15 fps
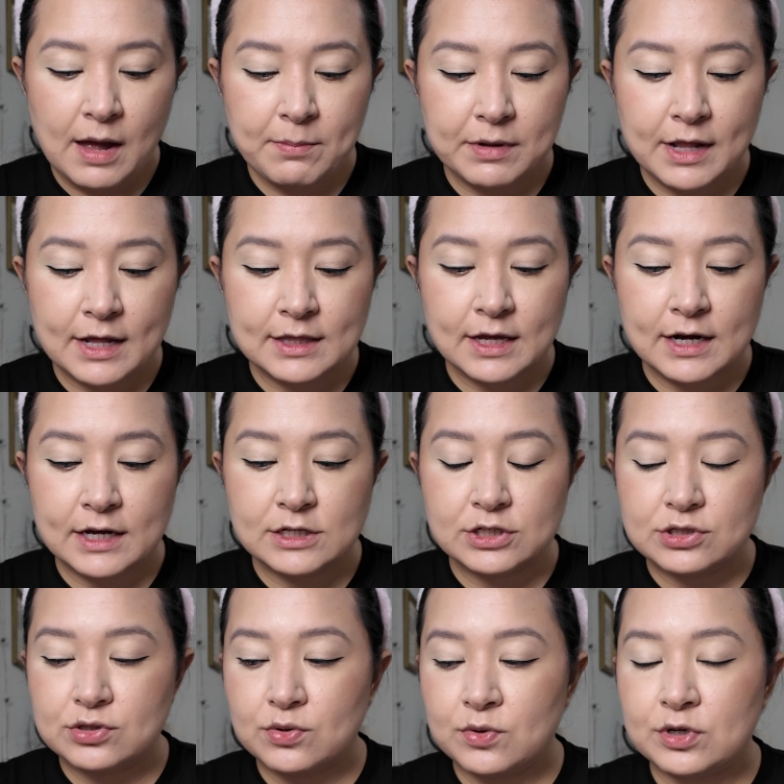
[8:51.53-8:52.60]
I'm glad that I
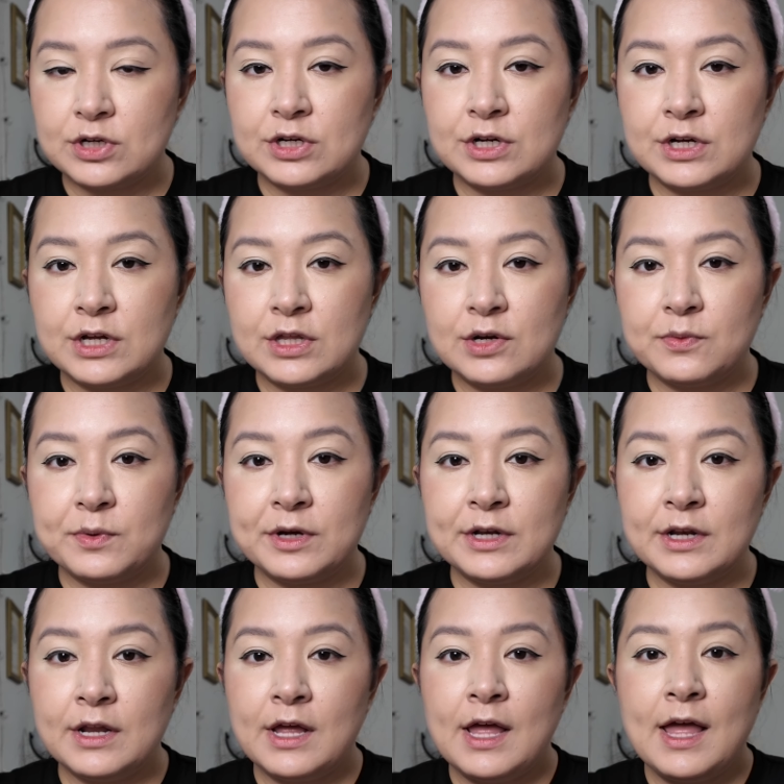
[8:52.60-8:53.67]
just ordered another one.